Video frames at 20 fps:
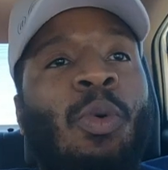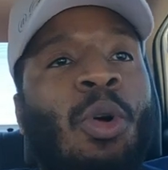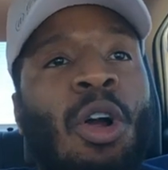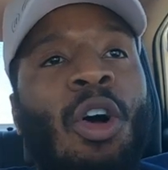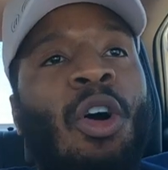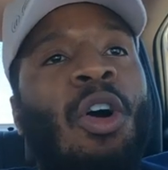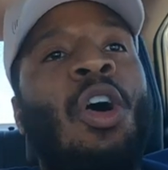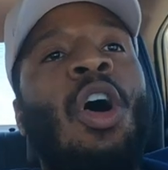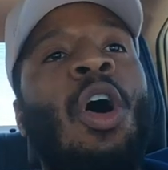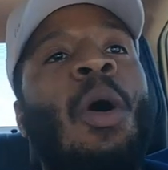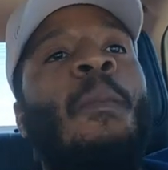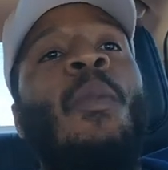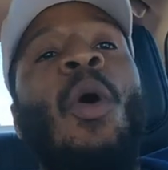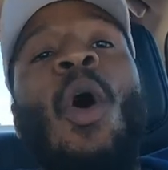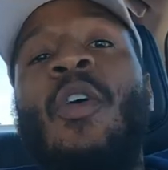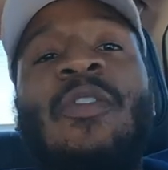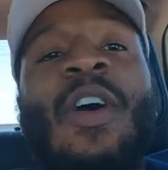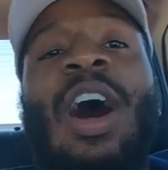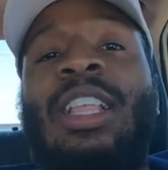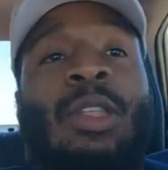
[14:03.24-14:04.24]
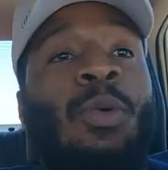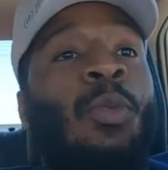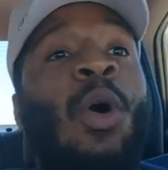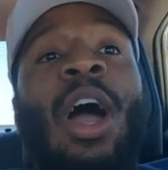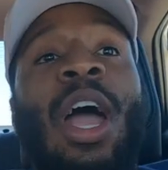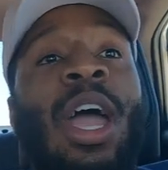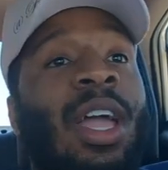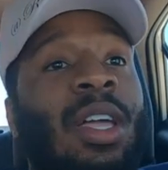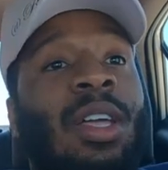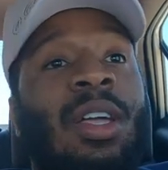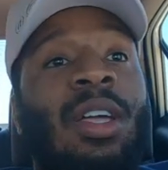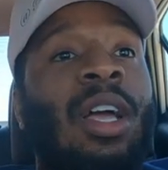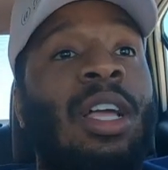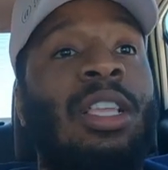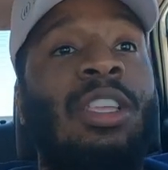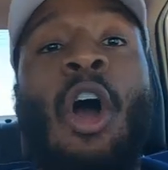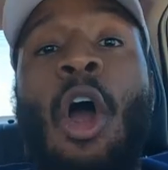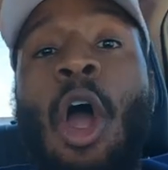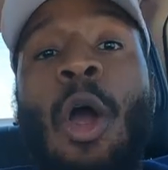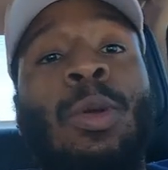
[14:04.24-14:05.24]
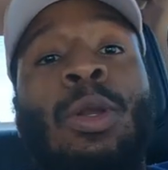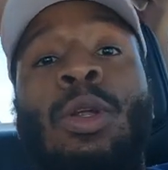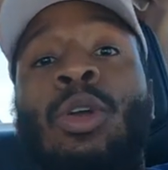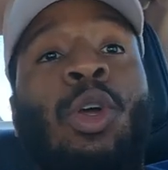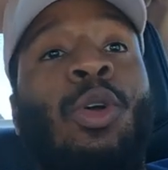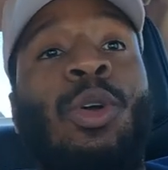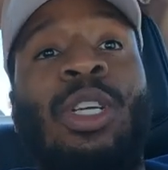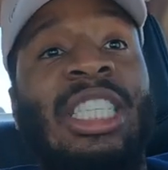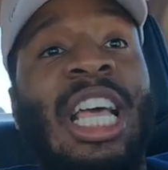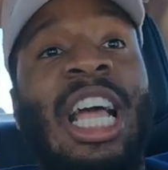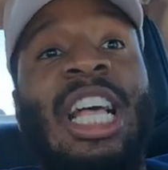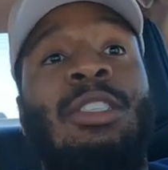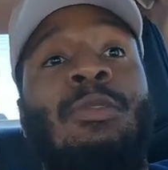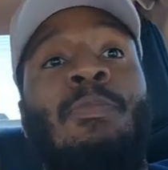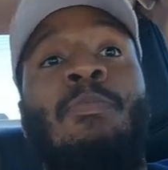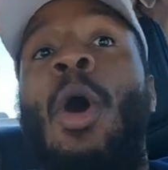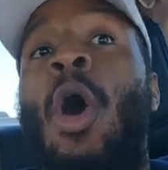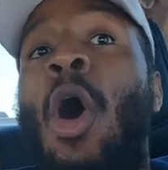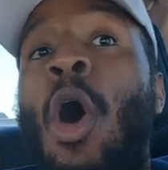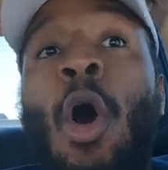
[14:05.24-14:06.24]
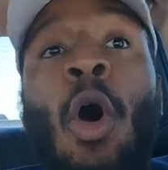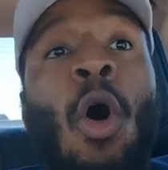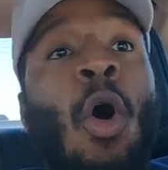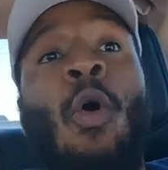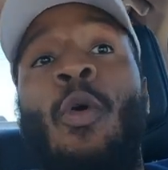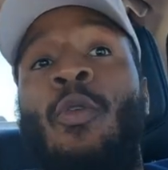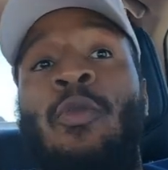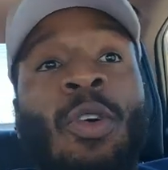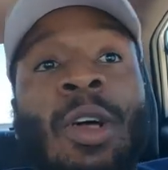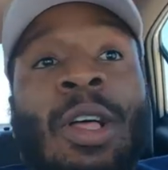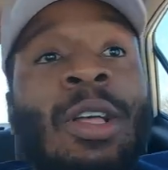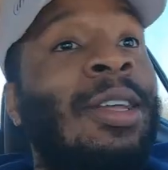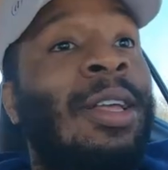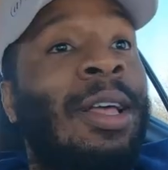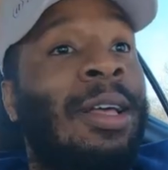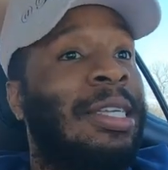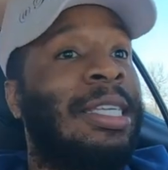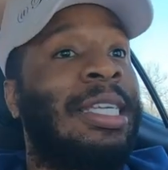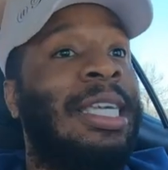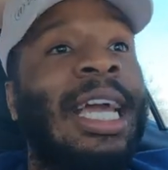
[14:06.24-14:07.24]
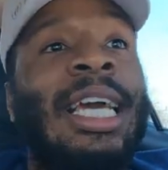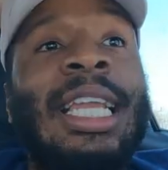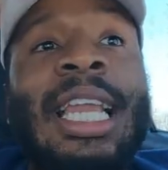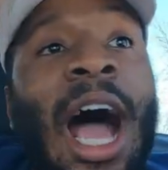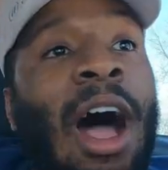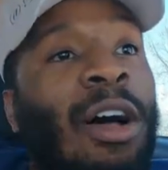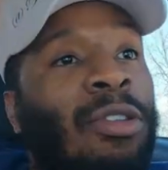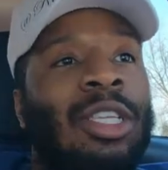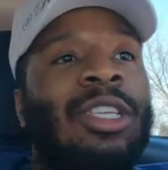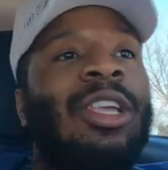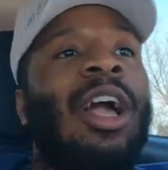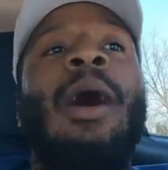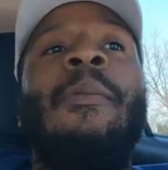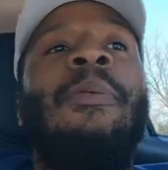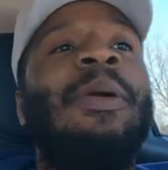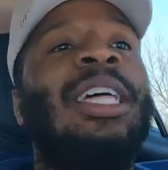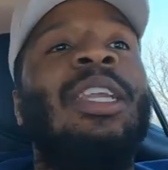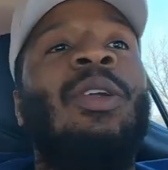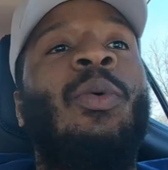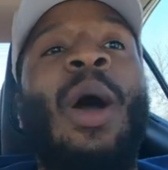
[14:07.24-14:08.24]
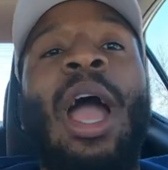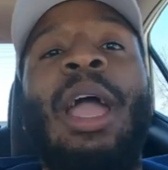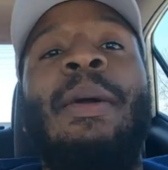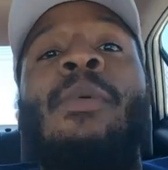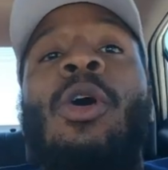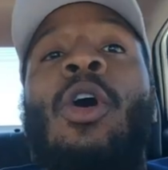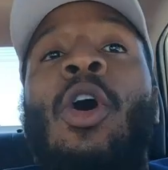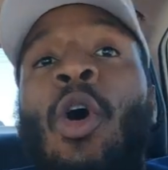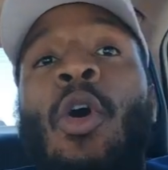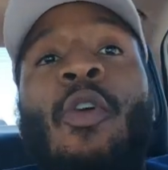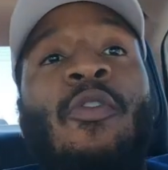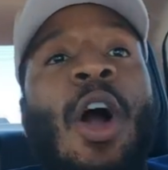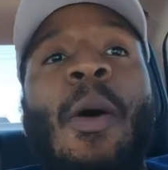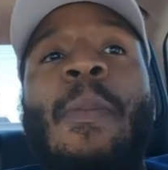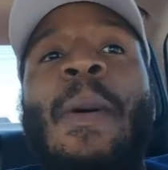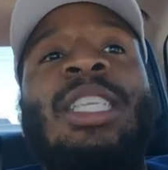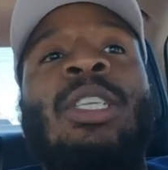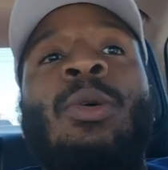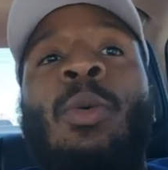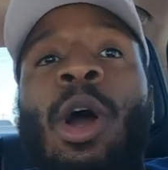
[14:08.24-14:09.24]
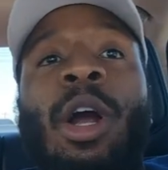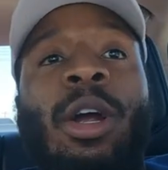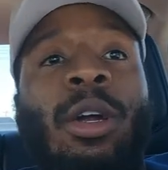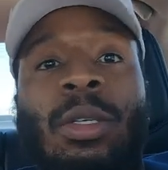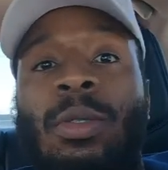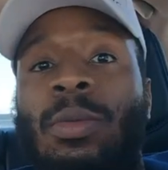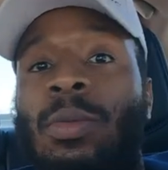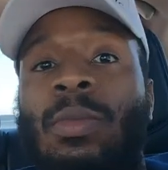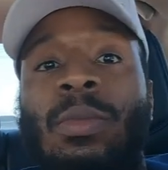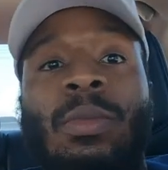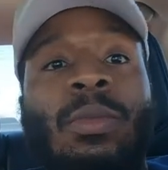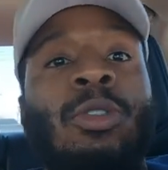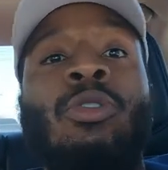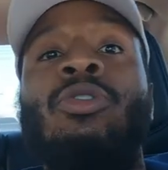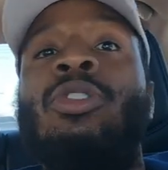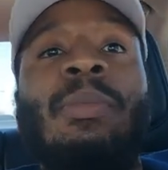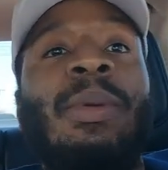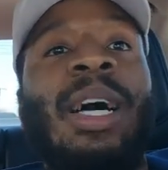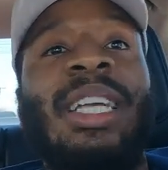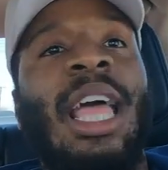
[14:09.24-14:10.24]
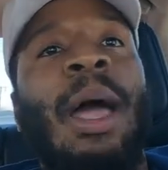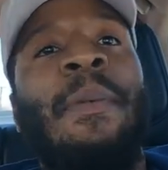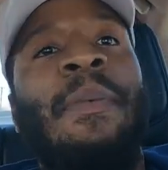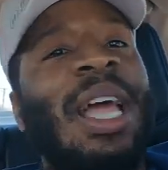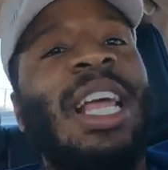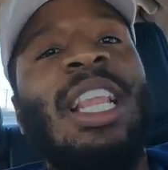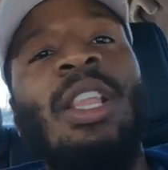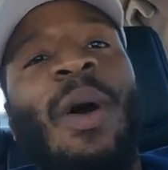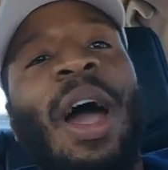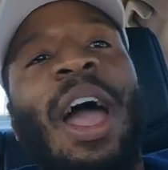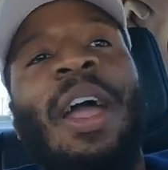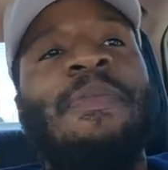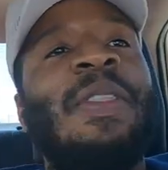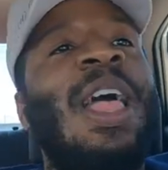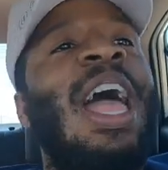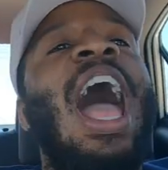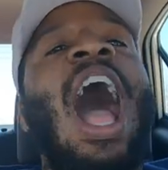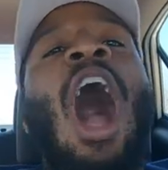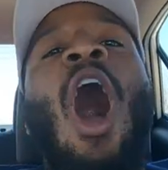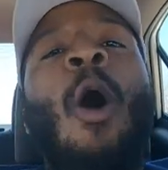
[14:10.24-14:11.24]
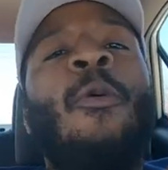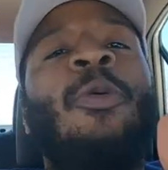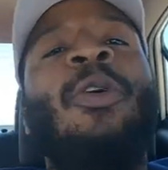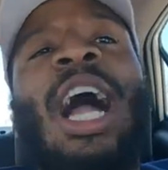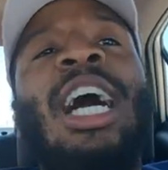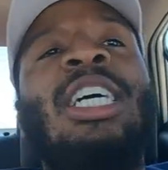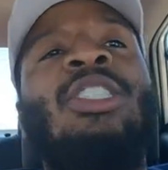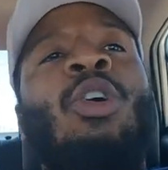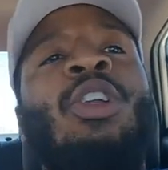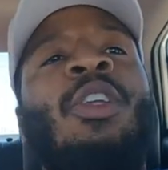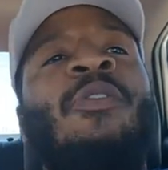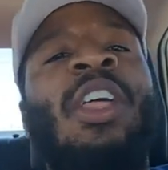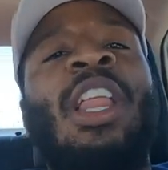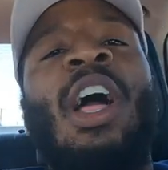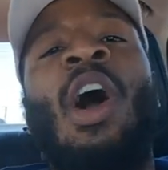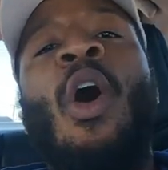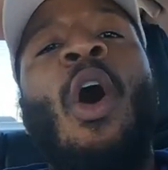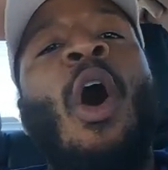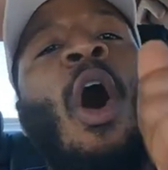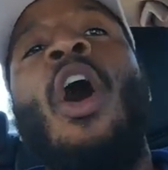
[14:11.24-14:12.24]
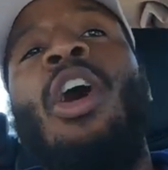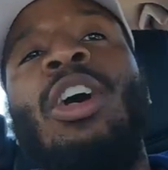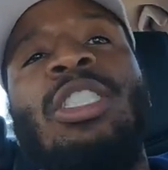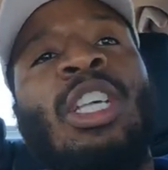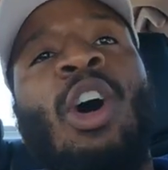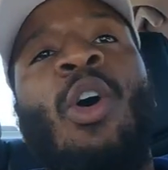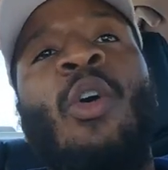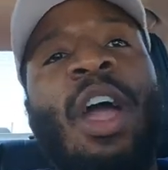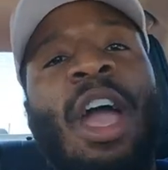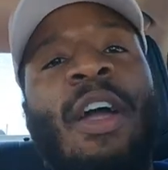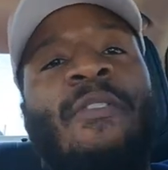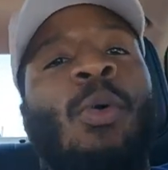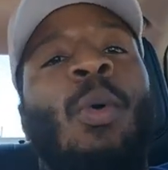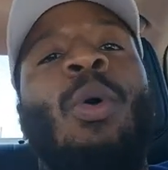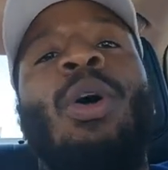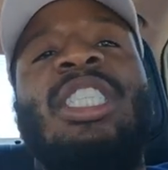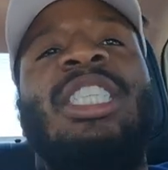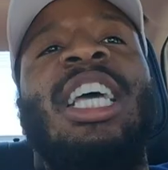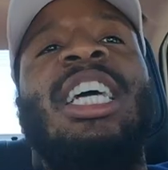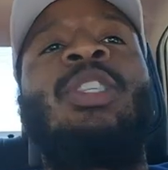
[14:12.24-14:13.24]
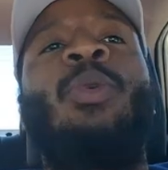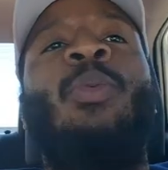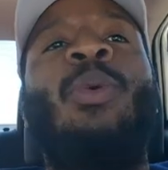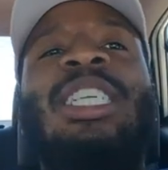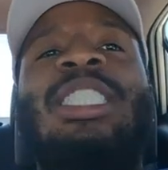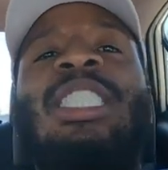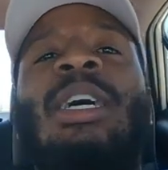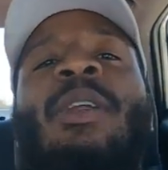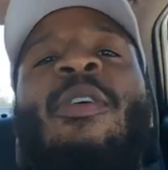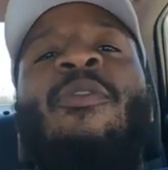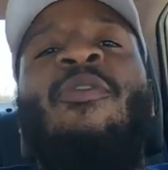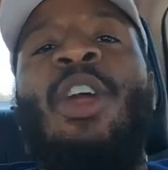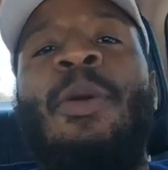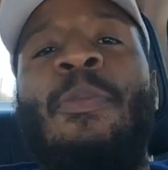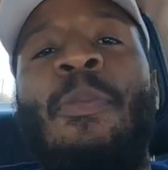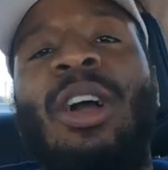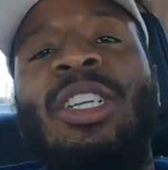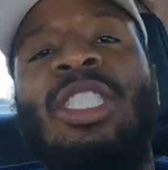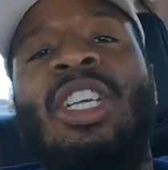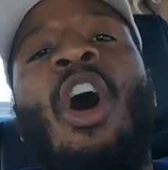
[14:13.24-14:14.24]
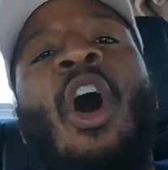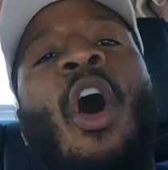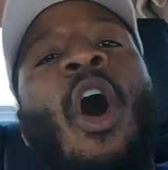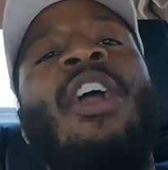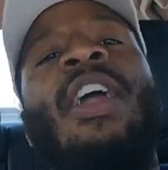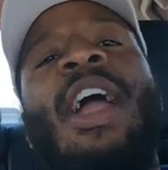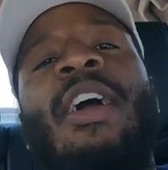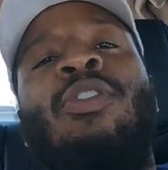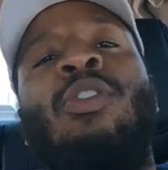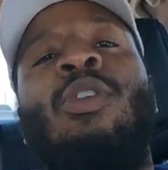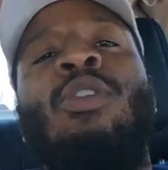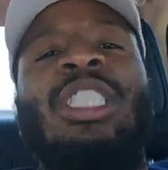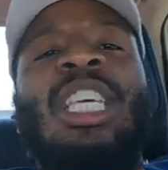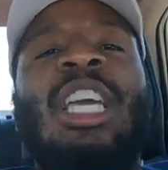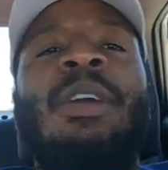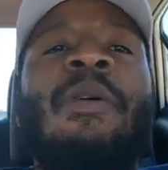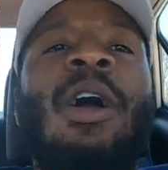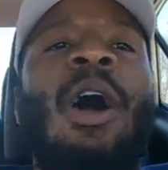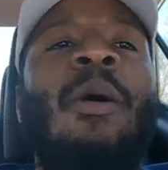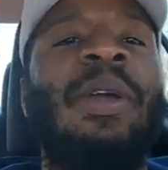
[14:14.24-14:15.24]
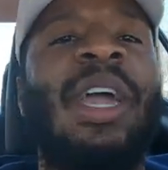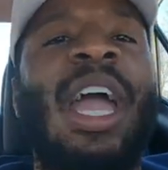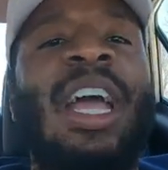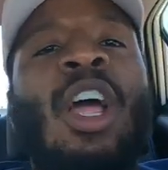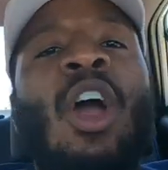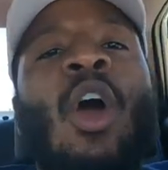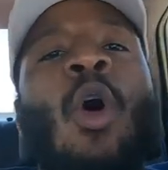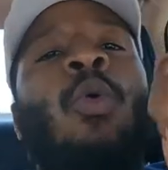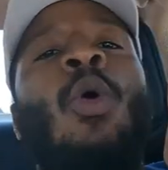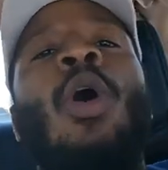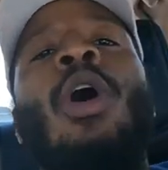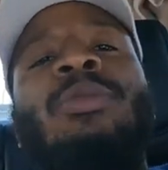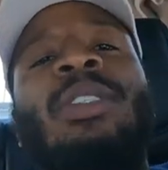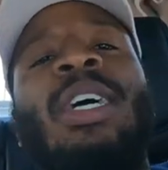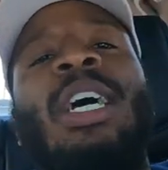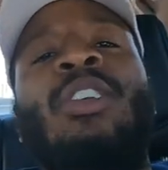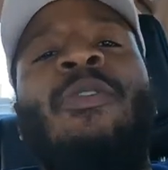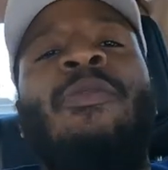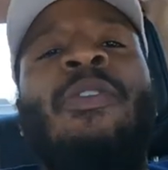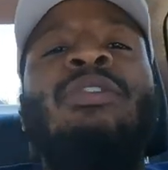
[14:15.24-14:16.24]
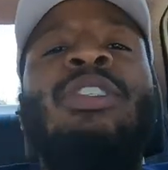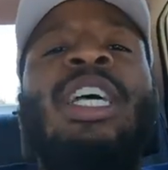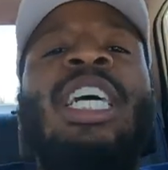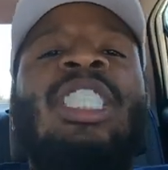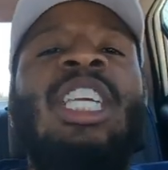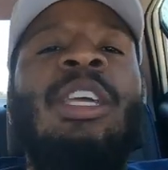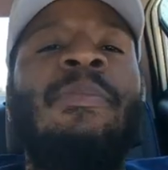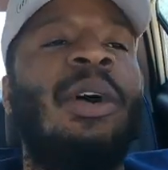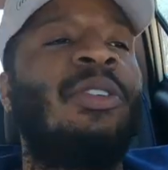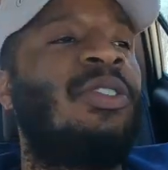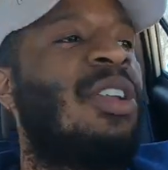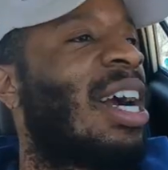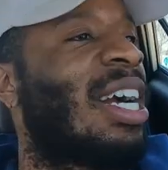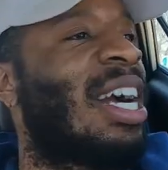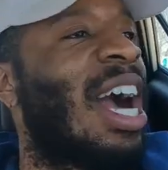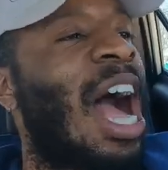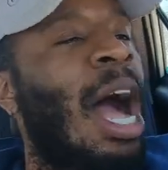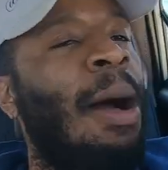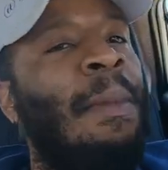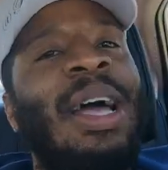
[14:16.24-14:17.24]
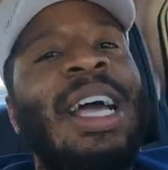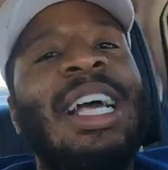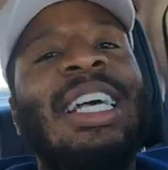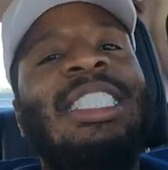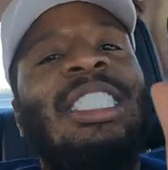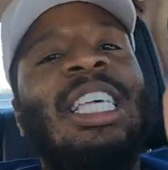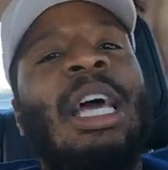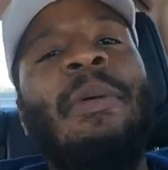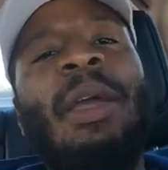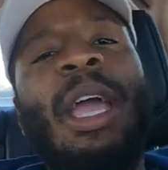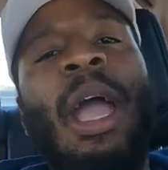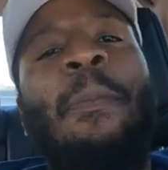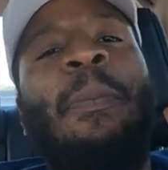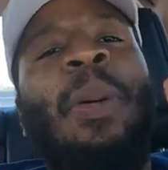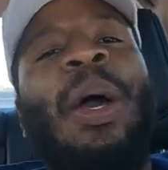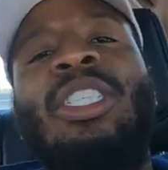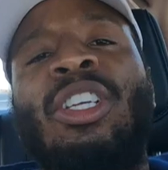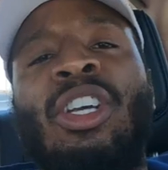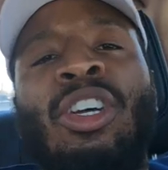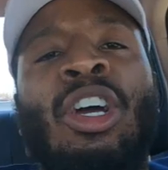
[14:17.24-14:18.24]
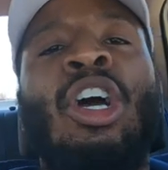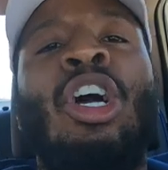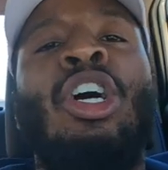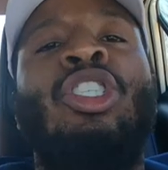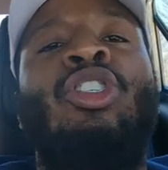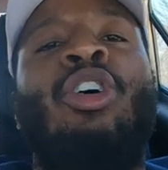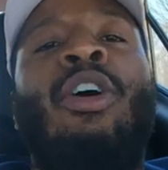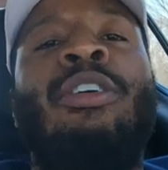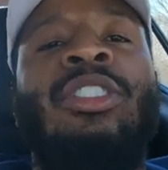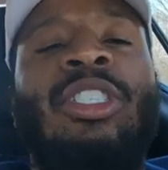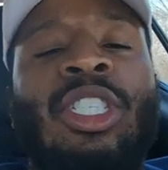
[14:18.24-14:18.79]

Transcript: in the world. Move out the way. Y'all heard what Ludacris says, move, get out. Y'all be in the way, move, go back to work. Do something like that. But anyway, I hope you guys enjoyed the video. Also, if you want a chance to win some of the free merch, all you have to do is email me at romshousereviews at gmail.com. Send me your picture so